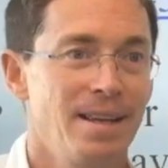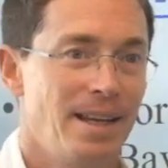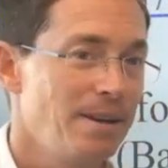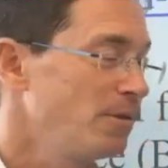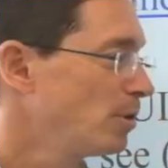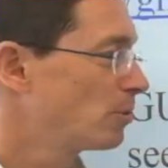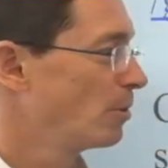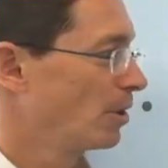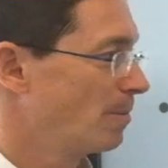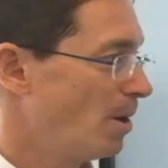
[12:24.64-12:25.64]
If you want to
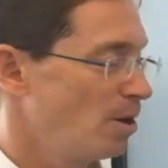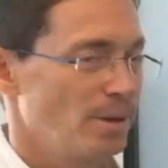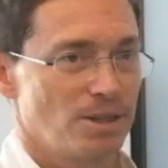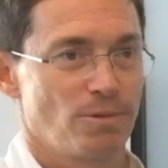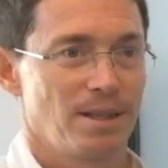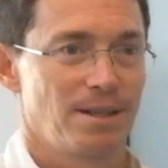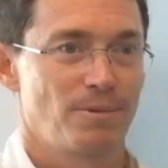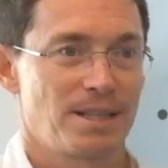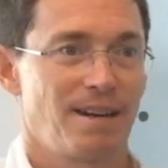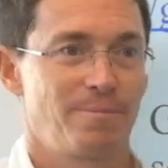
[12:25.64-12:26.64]
learn more about
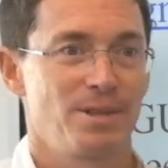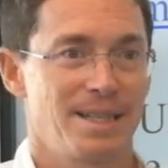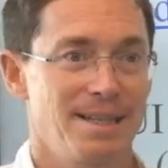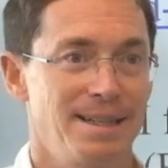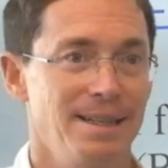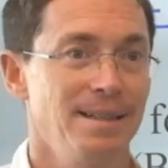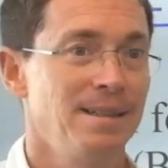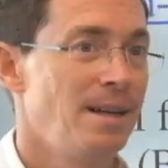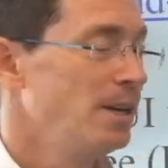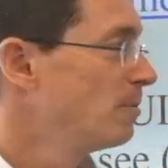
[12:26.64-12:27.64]
what I've presented,
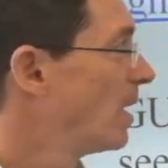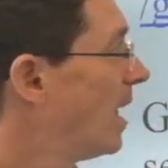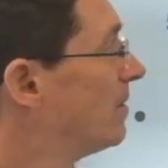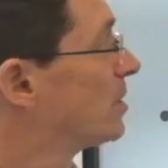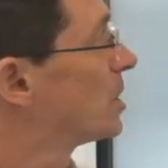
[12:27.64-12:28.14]
we have a